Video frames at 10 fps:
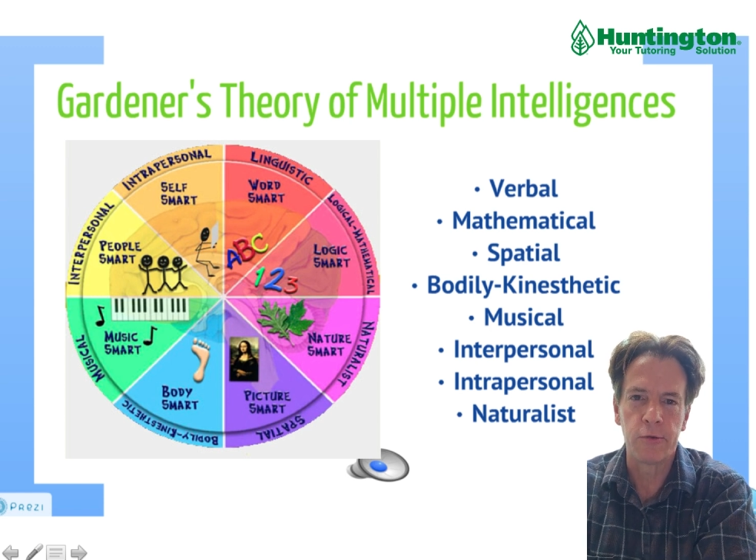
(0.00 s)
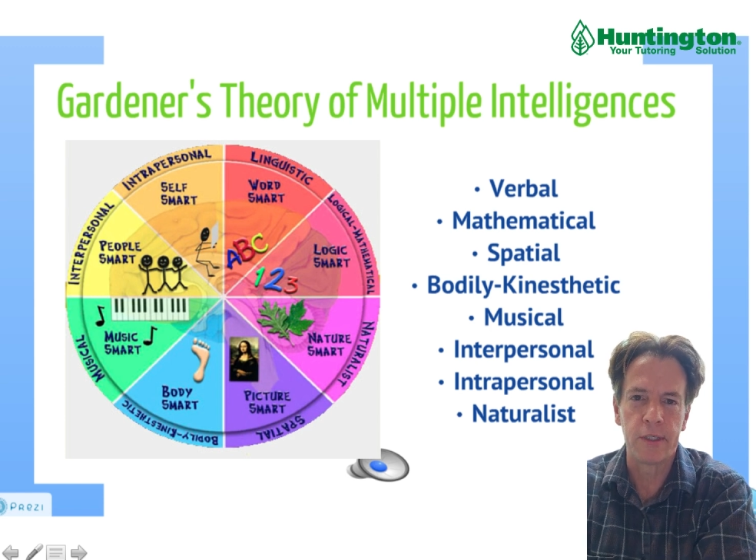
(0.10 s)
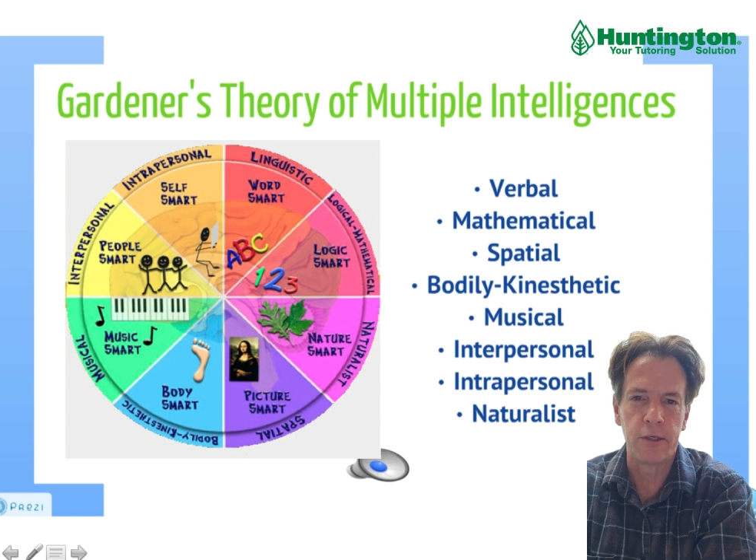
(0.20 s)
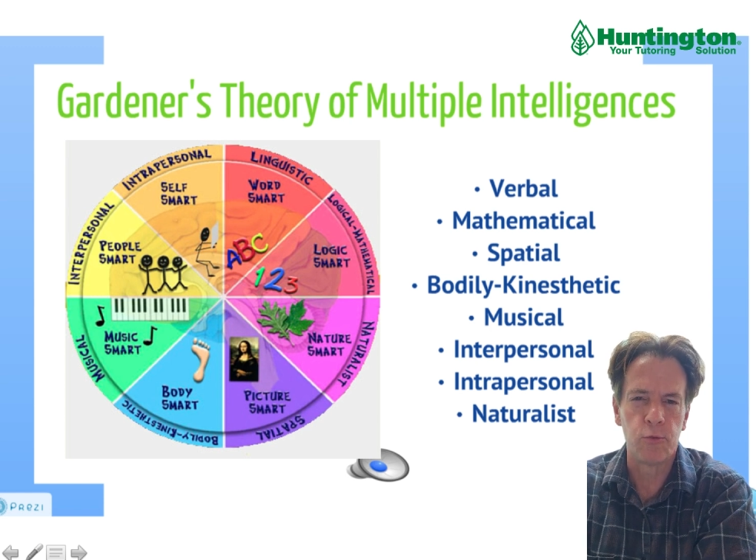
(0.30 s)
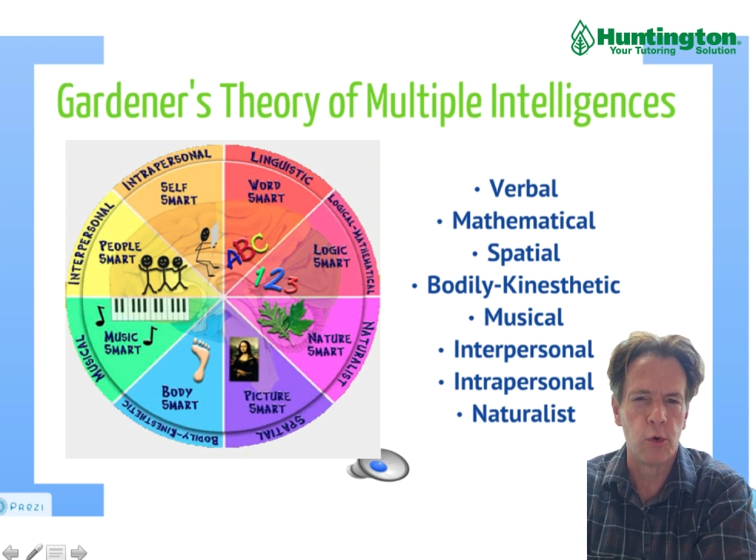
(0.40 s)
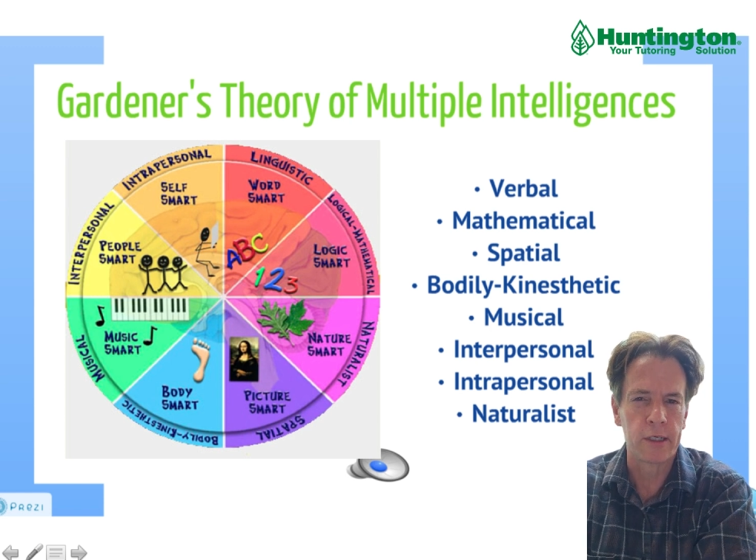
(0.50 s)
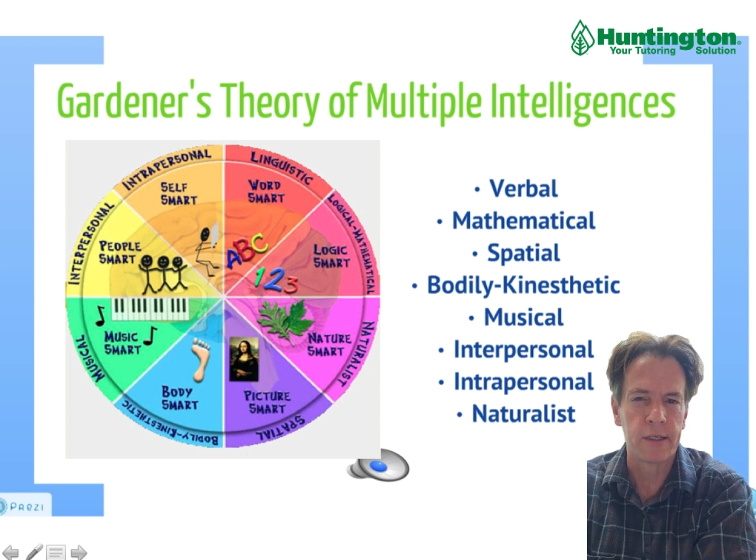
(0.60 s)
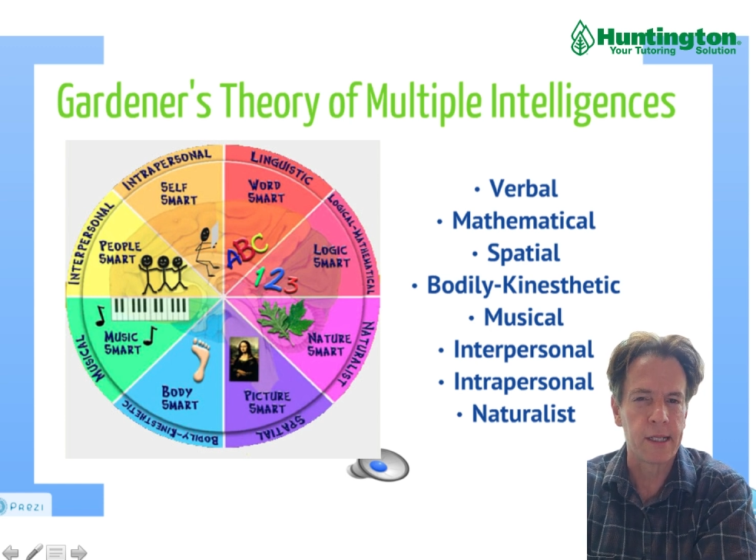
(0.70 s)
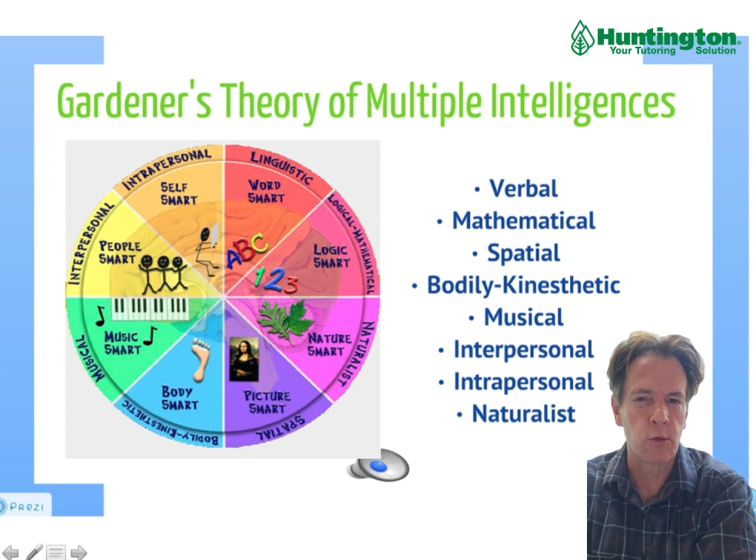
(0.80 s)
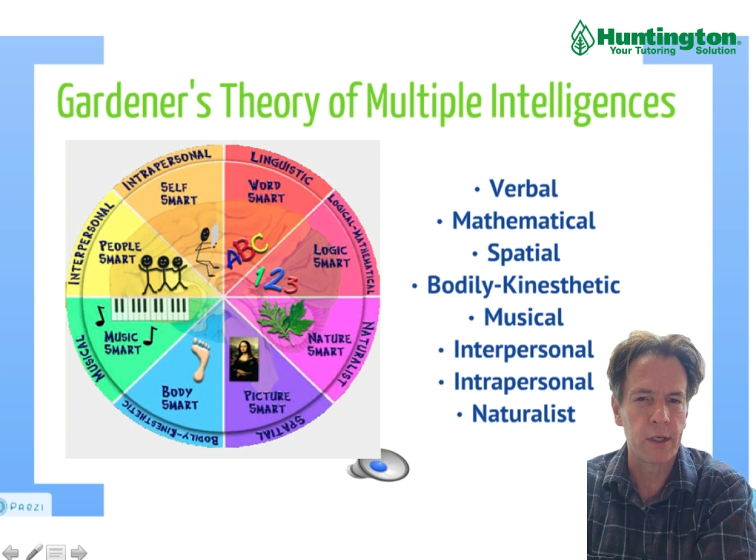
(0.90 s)
and you wonder
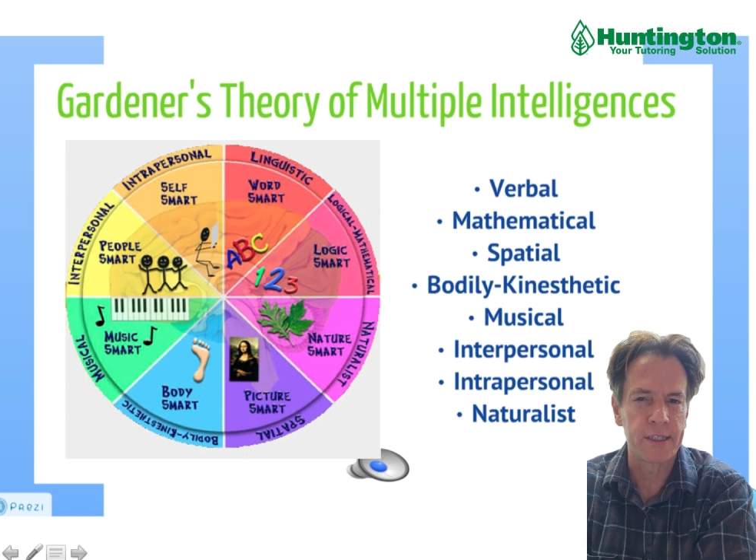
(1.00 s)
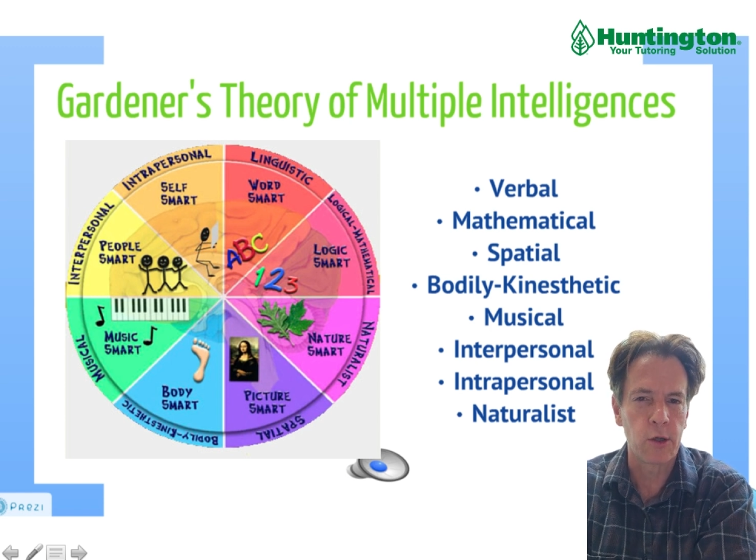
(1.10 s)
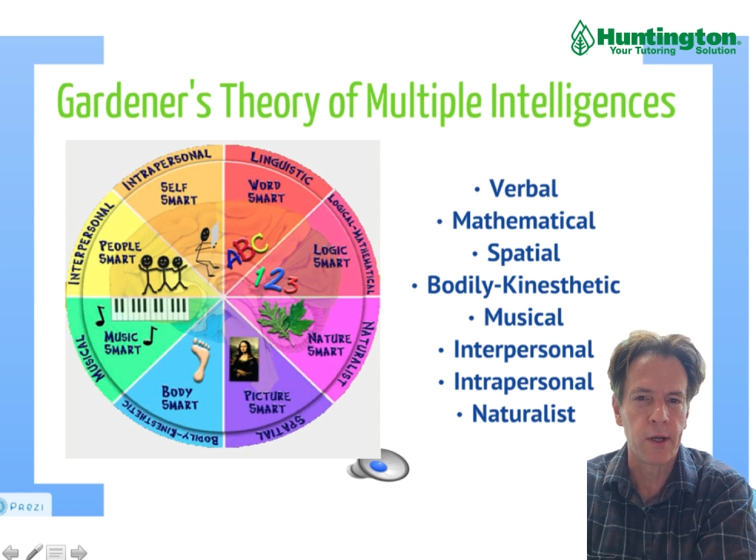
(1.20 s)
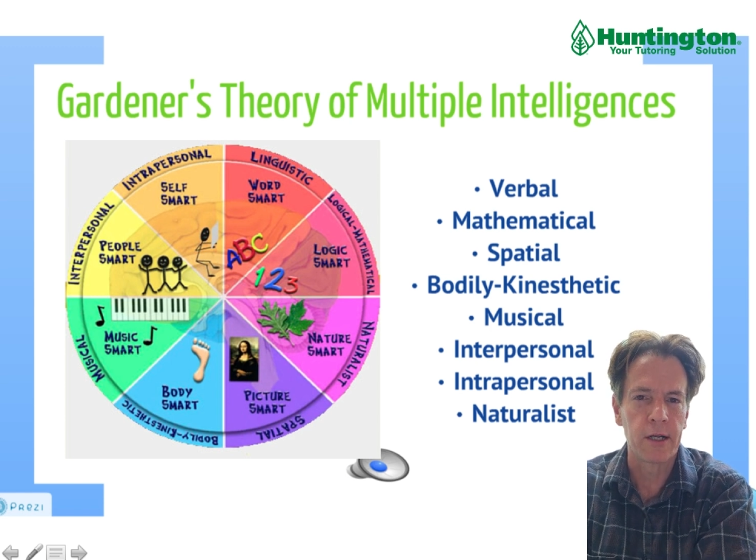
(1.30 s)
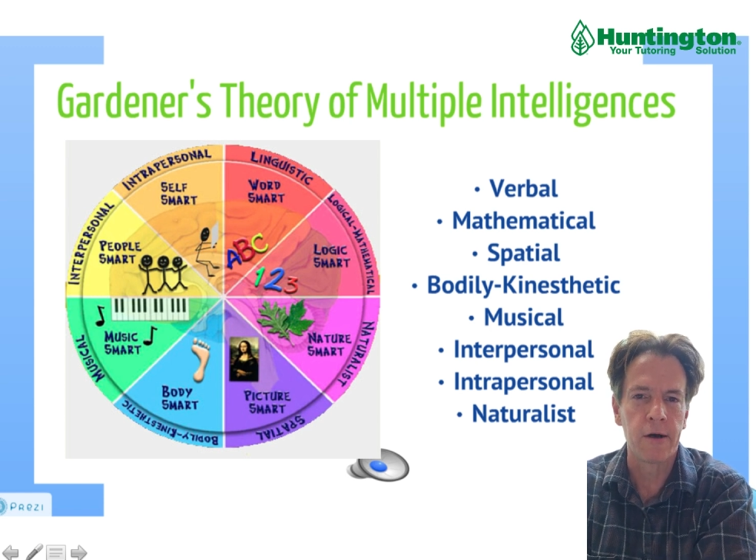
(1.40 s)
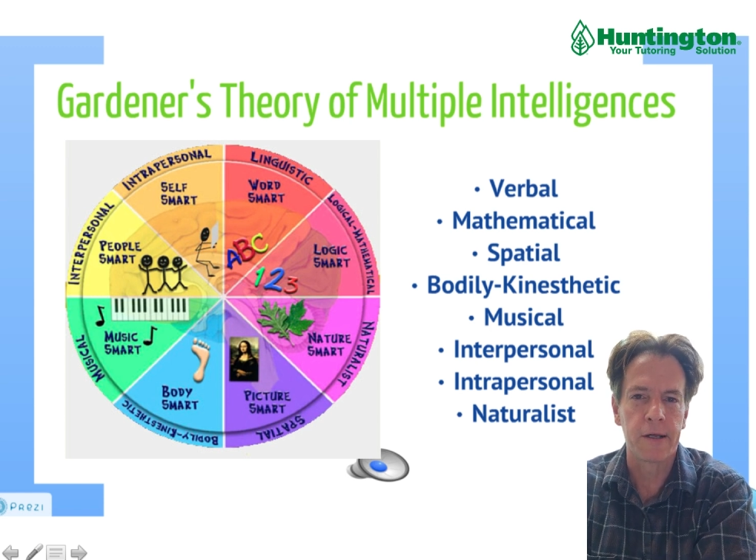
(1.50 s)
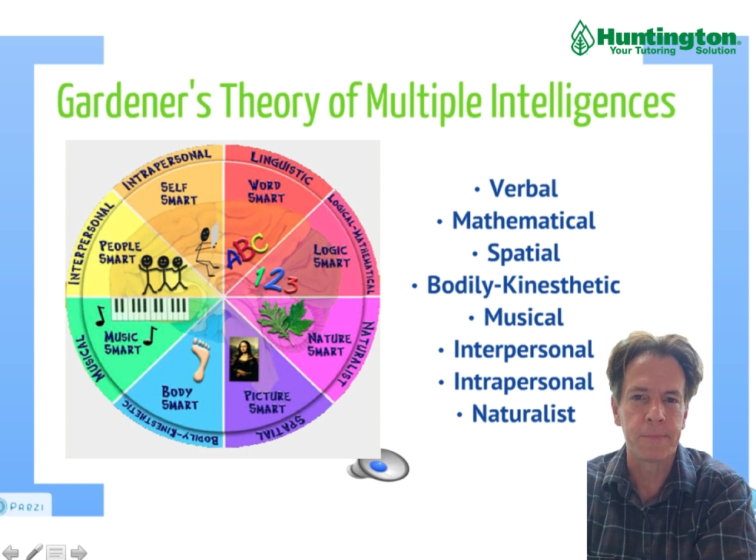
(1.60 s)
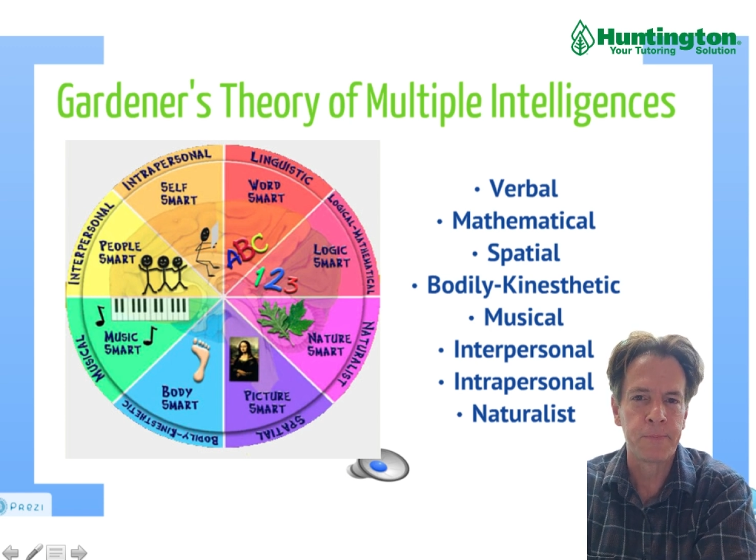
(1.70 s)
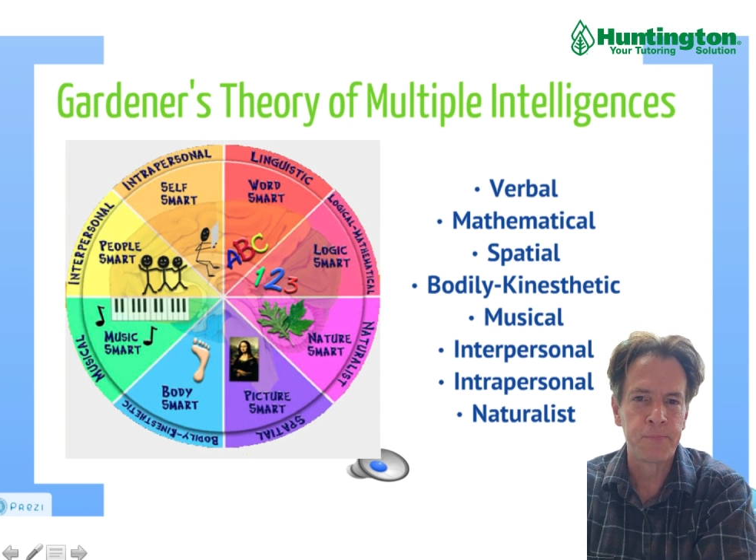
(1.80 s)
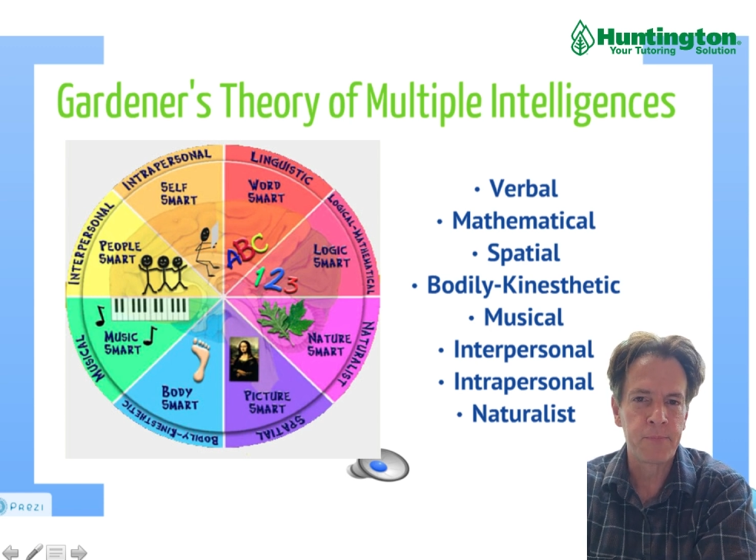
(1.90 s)
like, what's going on?